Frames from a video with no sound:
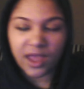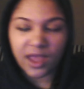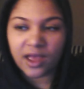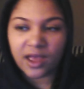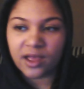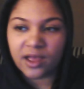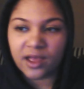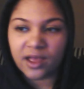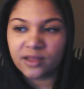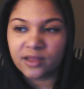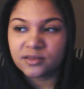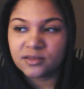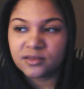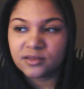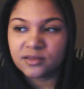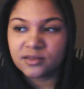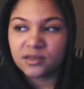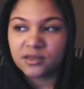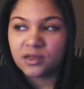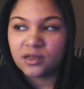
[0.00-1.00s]

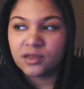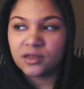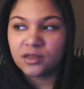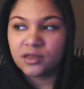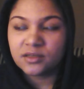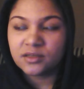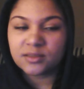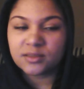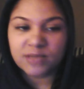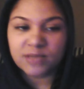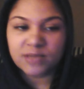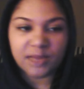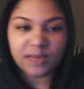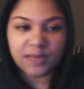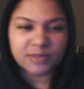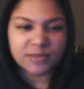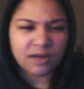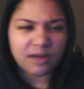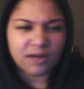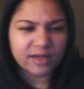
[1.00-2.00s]
And
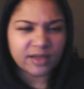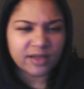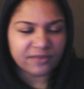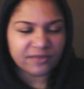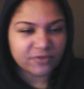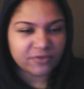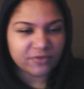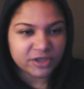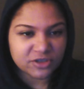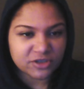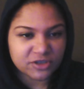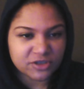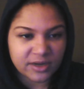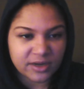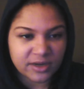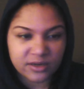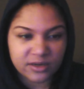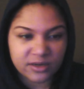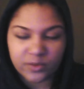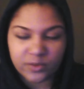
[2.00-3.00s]
sometimes I'll get
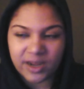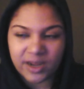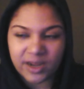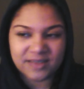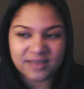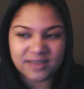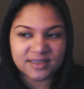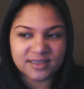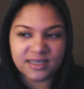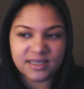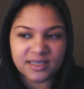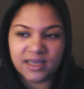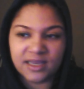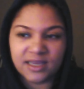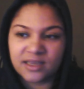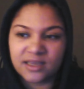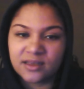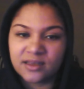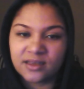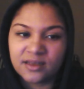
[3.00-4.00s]
frustrated when I
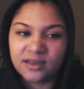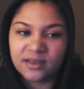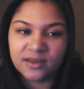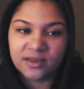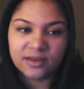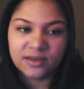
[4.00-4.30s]
see